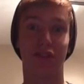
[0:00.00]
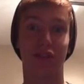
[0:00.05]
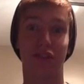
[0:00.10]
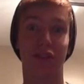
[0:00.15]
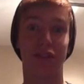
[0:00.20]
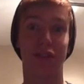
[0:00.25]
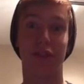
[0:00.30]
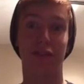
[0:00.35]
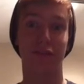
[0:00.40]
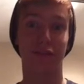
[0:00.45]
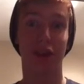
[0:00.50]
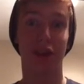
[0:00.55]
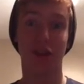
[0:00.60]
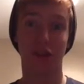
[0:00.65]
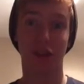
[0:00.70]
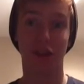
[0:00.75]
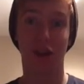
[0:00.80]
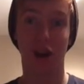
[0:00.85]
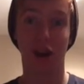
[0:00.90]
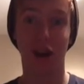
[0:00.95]
they found
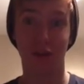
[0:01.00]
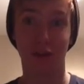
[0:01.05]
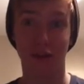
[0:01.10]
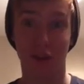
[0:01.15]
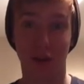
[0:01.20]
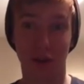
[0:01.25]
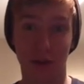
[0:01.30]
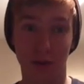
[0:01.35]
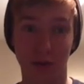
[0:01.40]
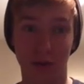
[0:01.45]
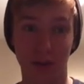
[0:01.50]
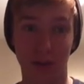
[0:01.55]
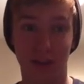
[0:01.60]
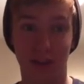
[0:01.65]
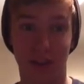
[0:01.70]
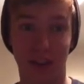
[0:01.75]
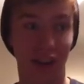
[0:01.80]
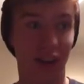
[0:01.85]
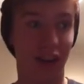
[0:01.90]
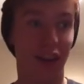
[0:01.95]
a lot of those
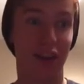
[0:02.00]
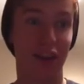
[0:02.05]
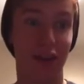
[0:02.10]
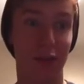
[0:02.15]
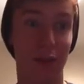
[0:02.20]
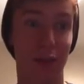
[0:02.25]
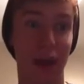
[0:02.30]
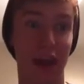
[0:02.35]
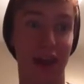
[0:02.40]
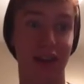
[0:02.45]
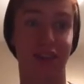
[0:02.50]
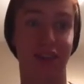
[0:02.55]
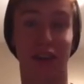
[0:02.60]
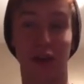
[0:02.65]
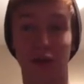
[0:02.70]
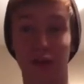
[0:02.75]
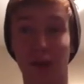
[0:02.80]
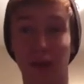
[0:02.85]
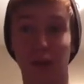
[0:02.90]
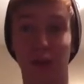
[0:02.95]
in the past. I
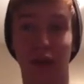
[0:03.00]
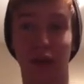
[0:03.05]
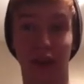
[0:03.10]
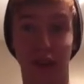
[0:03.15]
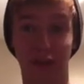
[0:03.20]
remember when they